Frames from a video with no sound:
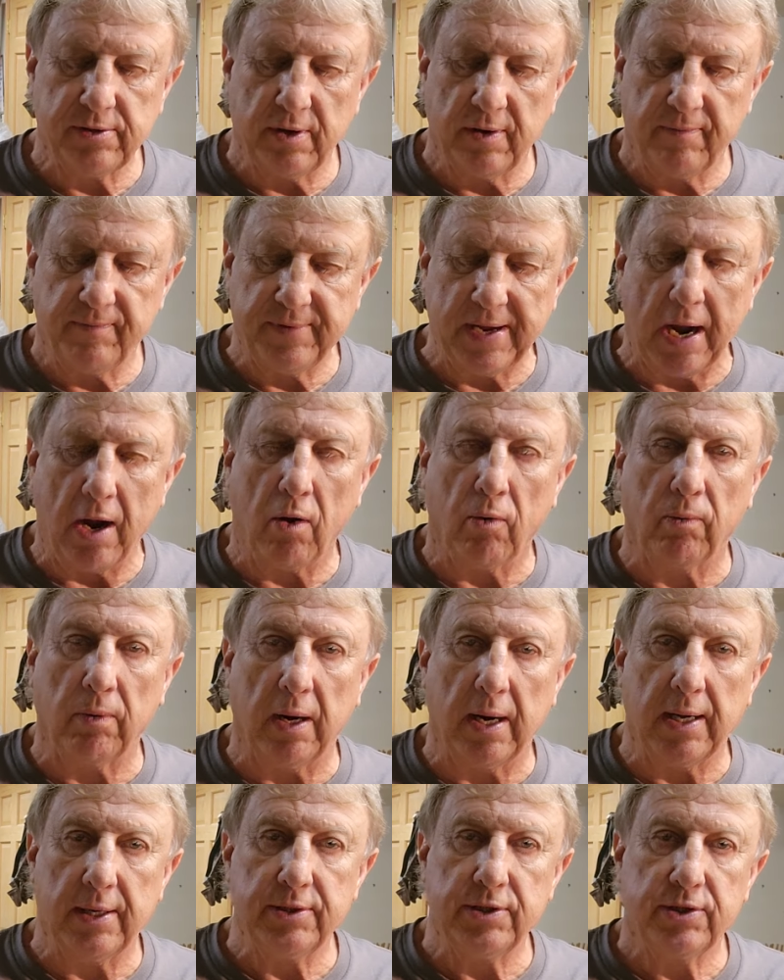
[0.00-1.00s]
of dowel
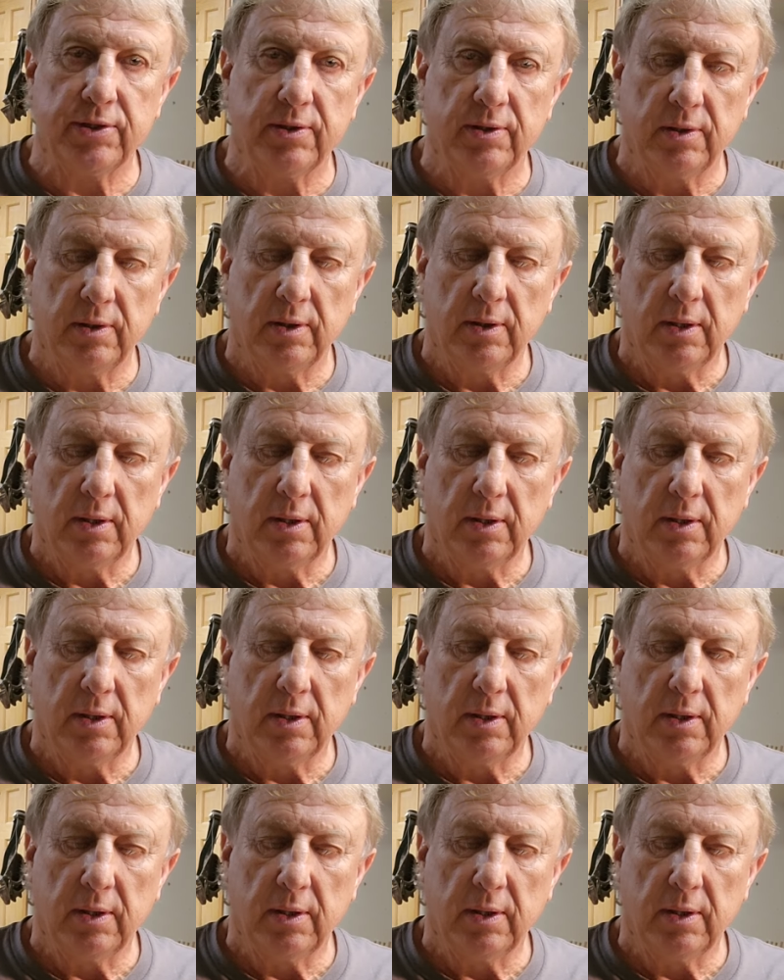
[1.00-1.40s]
rods.